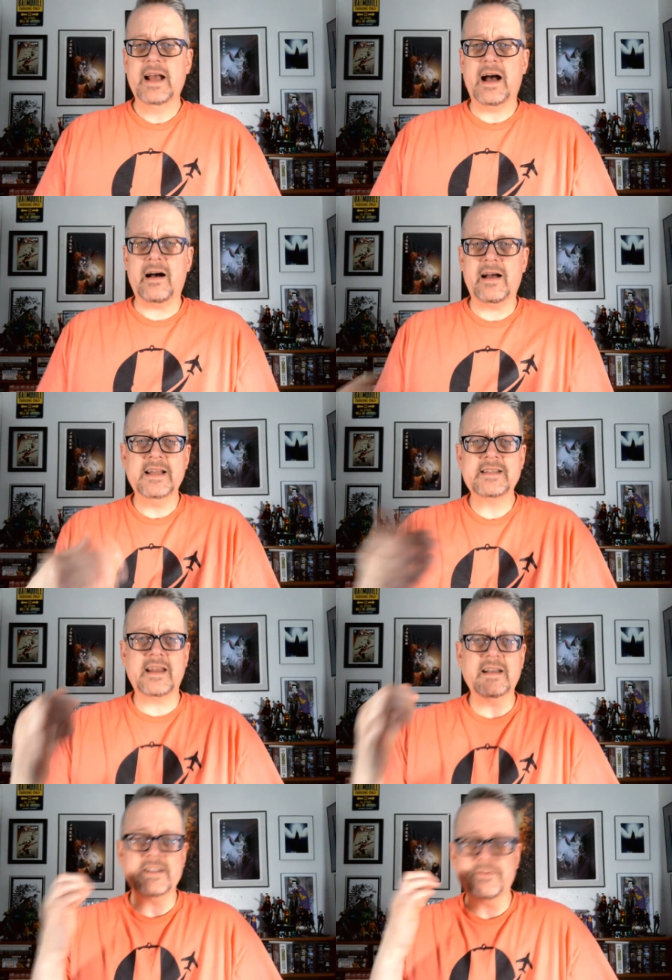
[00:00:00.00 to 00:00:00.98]
uh, it's
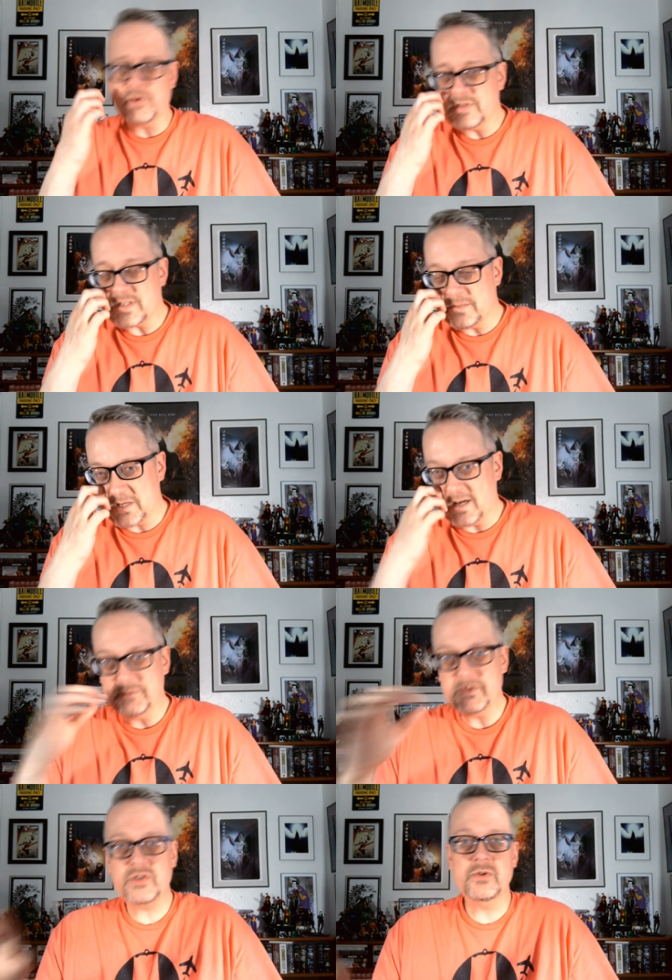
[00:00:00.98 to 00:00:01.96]
kind of difficult
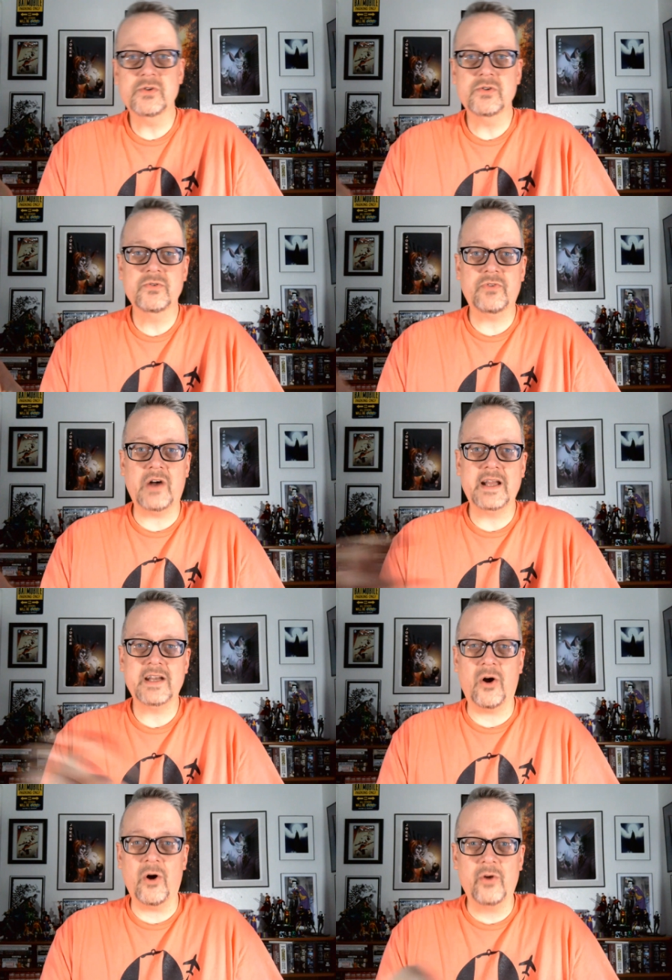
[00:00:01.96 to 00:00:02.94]
sometimes to find
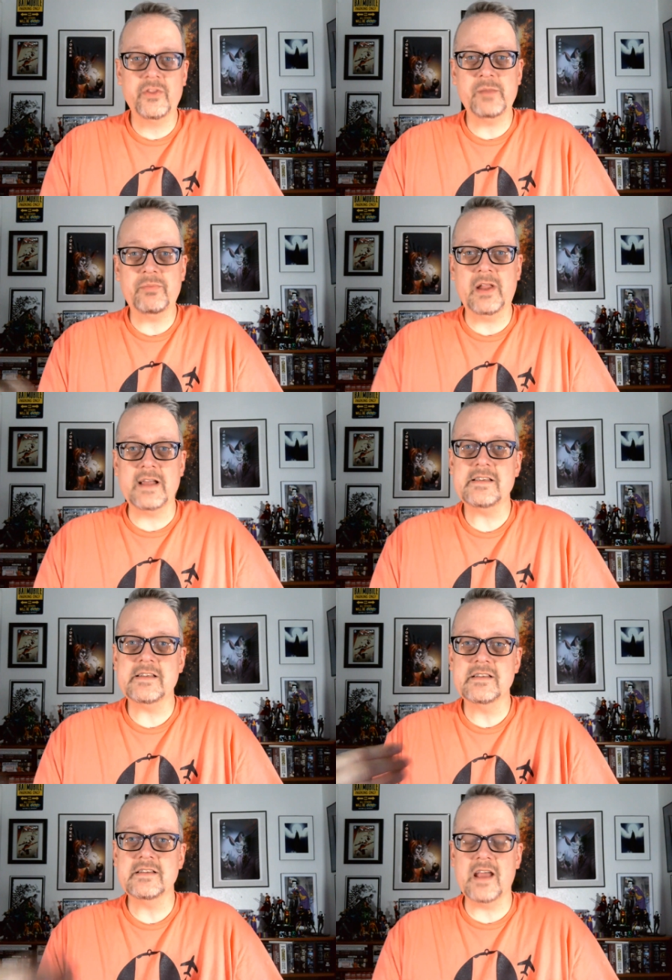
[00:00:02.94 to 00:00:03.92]
all the
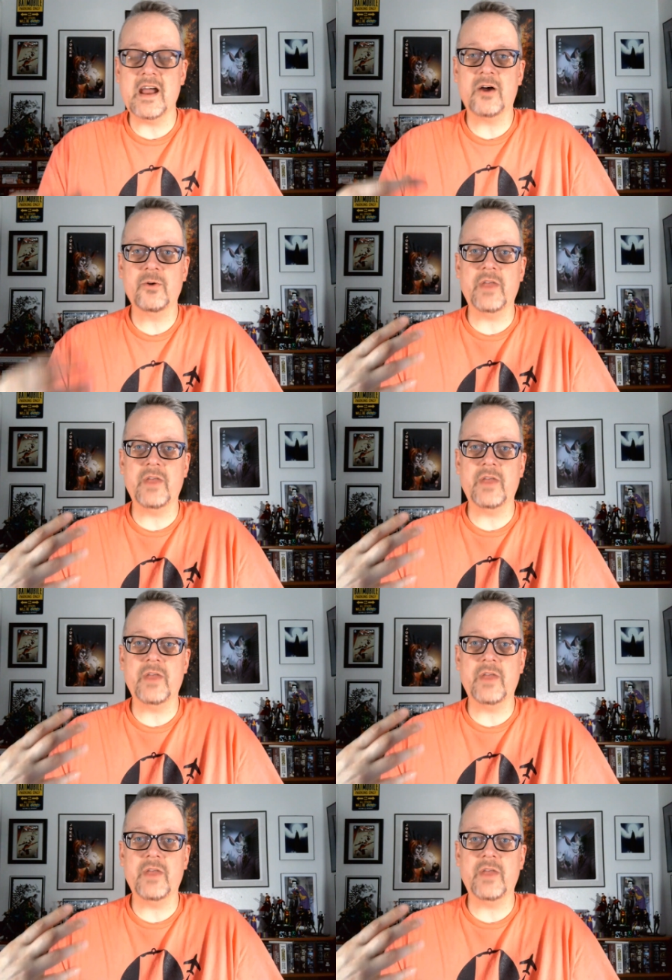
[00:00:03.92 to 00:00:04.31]
places now